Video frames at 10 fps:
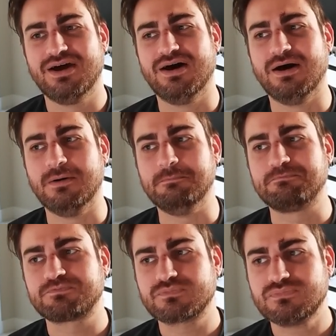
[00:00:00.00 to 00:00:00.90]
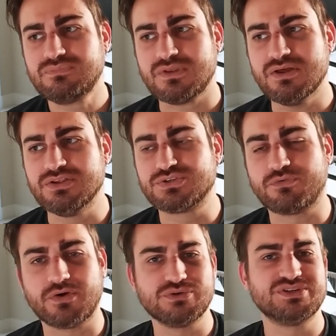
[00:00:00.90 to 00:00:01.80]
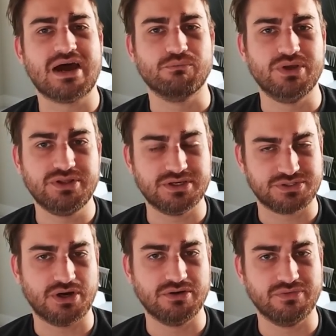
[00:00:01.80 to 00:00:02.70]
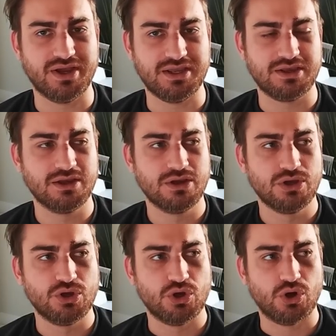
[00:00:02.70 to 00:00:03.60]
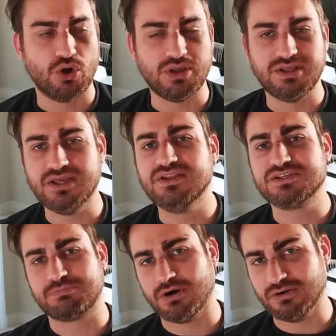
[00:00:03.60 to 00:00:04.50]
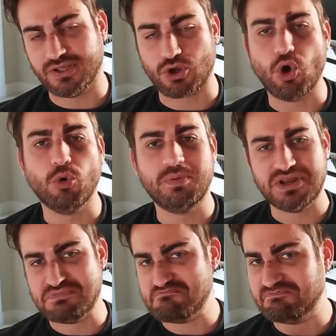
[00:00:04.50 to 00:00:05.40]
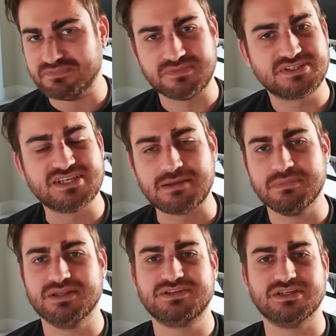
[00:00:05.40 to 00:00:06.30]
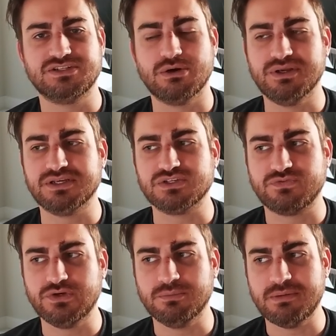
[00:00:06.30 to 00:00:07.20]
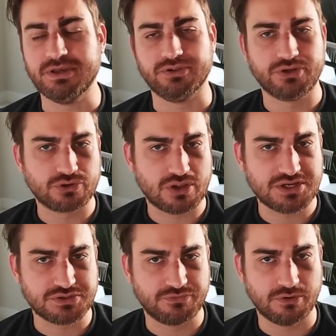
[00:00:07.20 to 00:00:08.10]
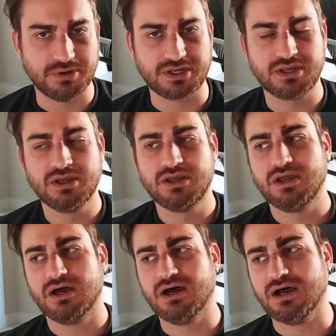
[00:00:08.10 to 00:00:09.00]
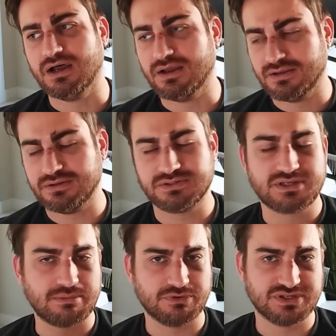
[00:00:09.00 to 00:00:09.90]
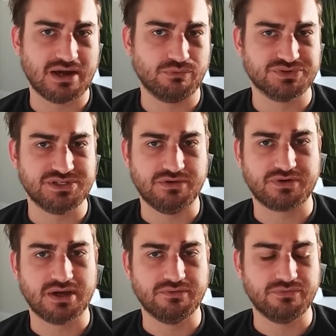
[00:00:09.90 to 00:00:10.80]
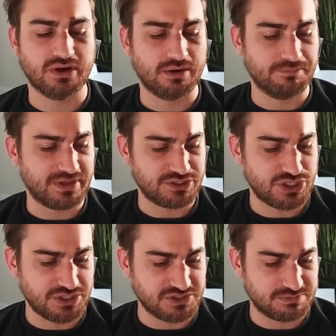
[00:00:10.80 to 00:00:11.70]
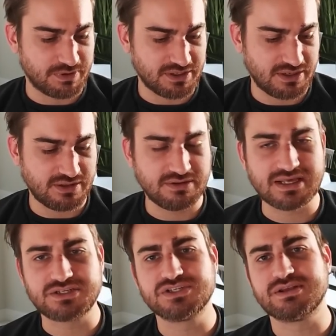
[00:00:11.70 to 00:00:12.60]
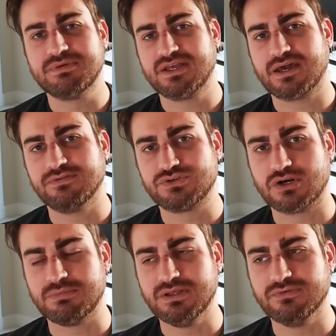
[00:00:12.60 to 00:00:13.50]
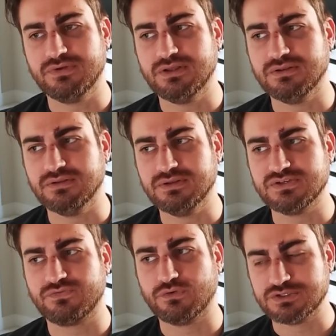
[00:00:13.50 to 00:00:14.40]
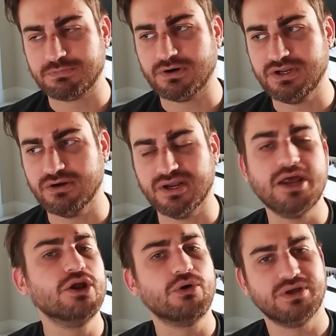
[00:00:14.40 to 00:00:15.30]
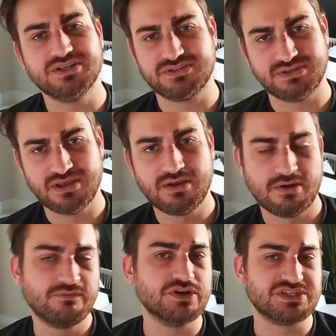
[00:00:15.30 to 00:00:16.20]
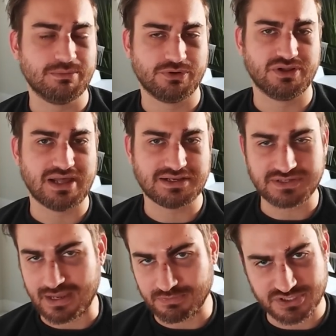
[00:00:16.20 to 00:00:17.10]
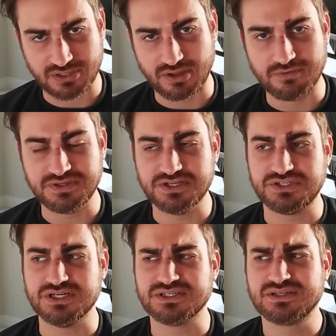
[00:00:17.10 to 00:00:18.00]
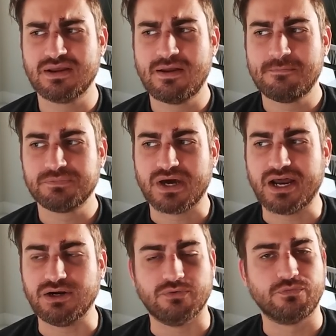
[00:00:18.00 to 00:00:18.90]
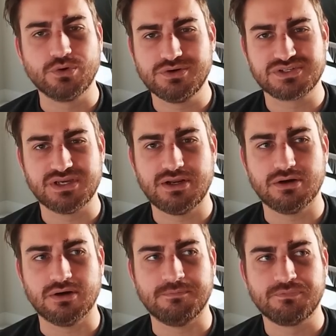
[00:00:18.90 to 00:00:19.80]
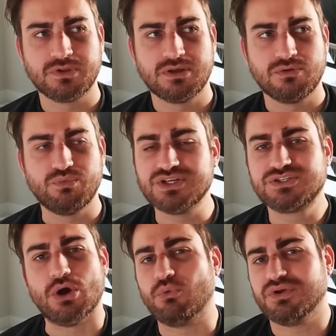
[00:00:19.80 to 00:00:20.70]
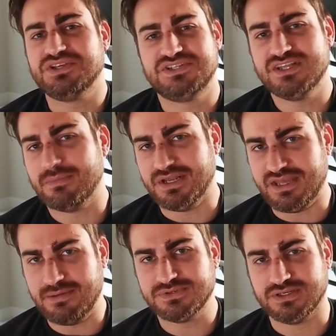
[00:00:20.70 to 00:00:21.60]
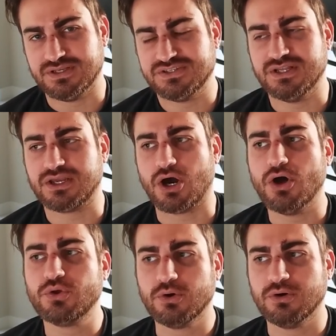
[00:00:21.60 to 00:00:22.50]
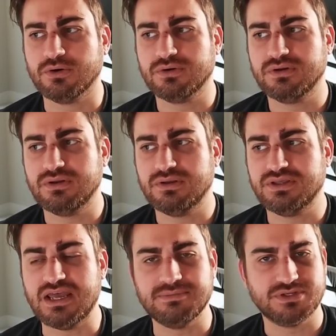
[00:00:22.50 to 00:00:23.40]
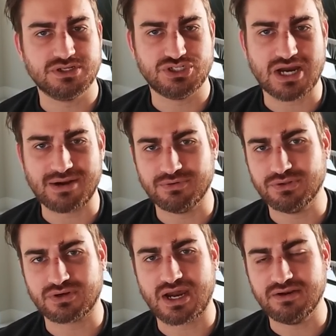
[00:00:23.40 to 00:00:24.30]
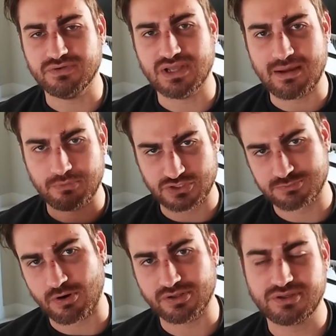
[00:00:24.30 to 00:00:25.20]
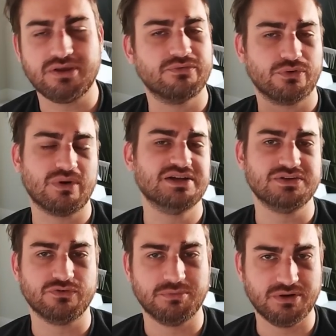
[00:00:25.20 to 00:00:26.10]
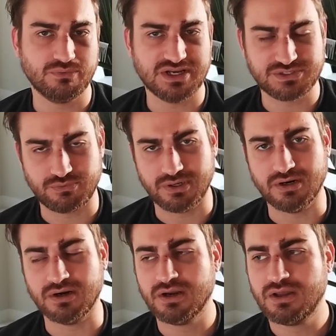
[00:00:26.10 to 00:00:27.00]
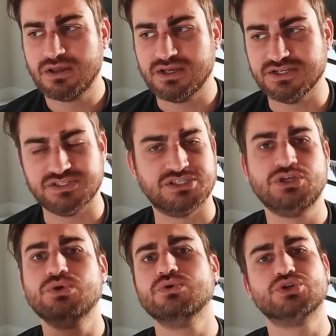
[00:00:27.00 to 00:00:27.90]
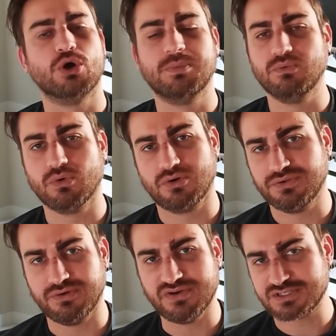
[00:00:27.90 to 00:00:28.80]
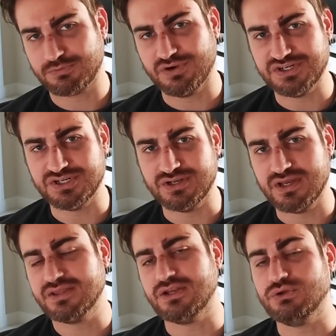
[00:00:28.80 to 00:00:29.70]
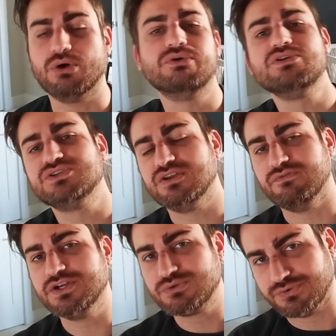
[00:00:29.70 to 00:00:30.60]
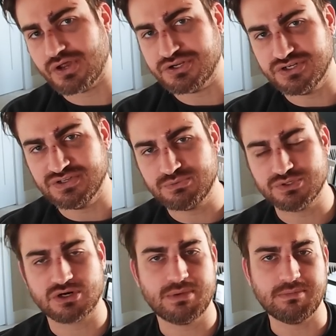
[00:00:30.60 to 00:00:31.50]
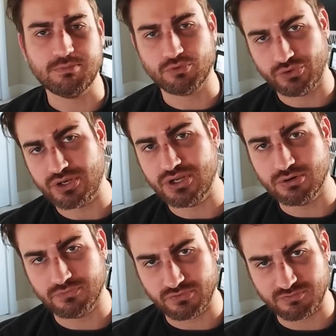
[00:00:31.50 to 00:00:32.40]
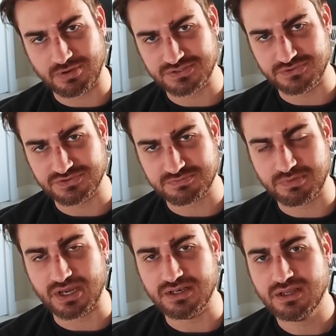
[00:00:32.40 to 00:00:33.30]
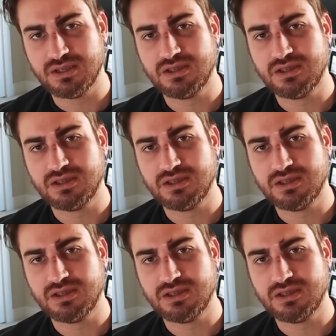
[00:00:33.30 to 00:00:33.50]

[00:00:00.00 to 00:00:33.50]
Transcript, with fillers: Um, so far, there's not really a ton of like in, in this part, like open segments. And so it does feel maybe a little claustrophobic uh, as time goes on, we'll see if kind of um, that changes. But it, that's just something that kind of struck me in, the, in this first part here. And I know it is very similar to the last game, which I loved. It's just, I don't know, four years later, we just don't really see that many games like this. And like other games in this genre, they're kind of a lot more sprawling. Like you have Horizon Forbidden West, where it's this huge open world of exploration, and then you go into these individual dungeons, which are maybe more linear and full of puzzles, but